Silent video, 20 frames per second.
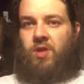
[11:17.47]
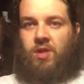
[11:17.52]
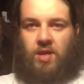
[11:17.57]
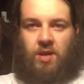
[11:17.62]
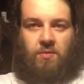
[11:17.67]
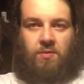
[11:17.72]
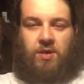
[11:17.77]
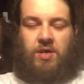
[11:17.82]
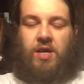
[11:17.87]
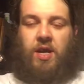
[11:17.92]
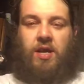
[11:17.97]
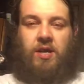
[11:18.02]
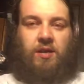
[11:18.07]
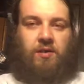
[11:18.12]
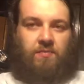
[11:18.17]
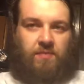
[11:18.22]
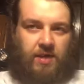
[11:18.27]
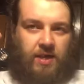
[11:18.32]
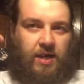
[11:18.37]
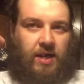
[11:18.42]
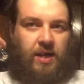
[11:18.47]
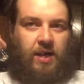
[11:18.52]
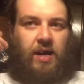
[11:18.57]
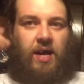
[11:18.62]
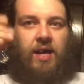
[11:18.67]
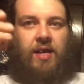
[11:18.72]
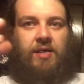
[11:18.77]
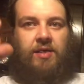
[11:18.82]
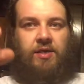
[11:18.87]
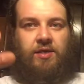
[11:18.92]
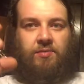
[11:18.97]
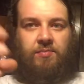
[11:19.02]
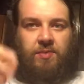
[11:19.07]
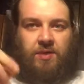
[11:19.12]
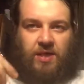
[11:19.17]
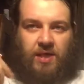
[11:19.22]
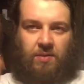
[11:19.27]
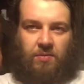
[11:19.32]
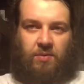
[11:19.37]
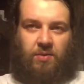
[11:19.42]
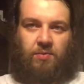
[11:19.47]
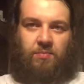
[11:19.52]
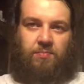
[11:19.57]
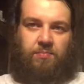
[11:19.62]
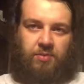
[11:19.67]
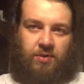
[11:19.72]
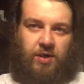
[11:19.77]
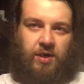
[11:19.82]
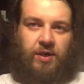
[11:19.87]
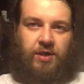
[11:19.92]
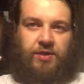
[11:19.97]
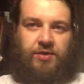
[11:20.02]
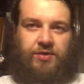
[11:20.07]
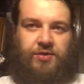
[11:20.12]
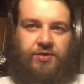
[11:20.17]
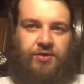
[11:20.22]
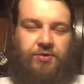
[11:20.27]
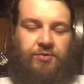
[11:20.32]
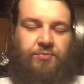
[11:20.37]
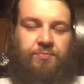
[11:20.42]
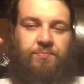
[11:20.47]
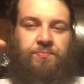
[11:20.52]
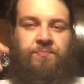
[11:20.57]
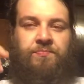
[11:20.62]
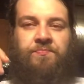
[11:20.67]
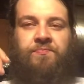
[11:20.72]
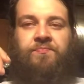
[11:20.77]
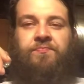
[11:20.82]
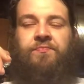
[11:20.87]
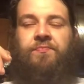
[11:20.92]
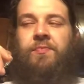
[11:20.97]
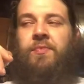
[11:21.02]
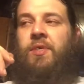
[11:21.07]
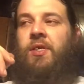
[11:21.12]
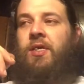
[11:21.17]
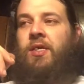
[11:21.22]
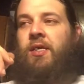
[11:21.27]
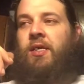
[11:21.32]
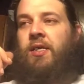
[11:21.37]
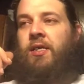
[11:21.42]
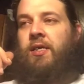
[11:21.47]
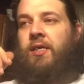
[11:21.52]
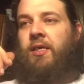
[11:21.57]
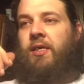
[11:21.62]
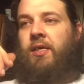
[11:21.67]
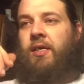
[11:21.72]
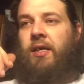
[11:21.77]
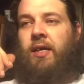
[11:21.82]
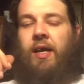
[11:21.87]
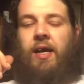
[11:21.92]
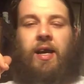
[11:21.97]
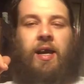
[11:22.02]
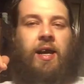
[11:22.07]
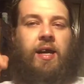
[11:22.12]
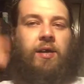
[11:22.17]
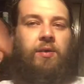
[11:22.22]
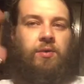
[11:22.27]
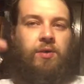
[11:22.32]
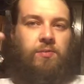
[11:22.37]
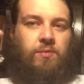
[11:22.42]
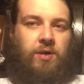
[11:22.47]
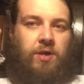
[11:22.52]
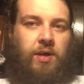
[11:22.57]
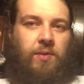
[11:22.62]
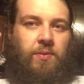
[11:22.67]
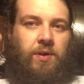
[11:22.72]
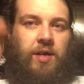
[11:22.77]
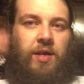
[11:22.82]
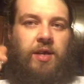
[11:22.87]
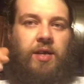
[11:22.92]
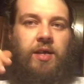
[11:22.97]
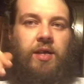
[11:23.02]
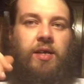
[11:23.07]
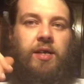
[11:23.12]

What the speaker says: they were standard reading glasses, but they were pretty good zoom. Yeah, I don't know where they went.